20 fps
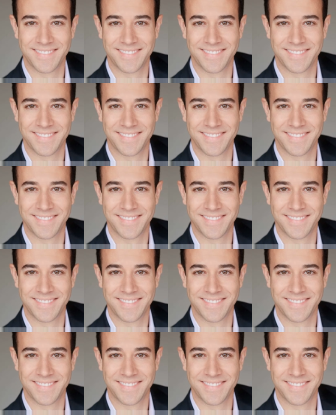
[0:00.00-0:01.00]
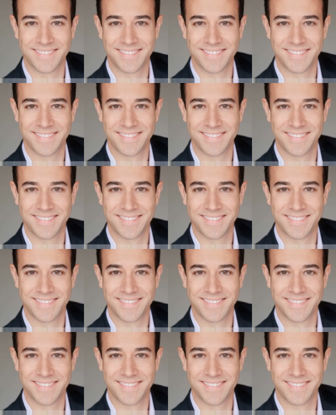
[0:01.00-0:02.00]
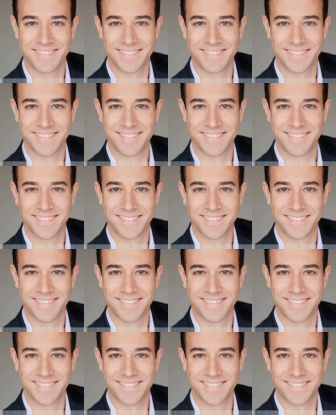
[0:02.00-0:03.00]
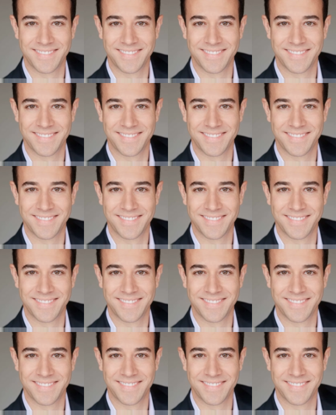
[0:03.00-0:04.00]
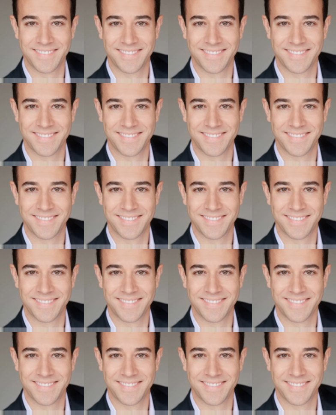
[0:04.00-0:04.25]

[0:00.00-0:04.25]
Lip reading: This is a still picture; no speech is visible.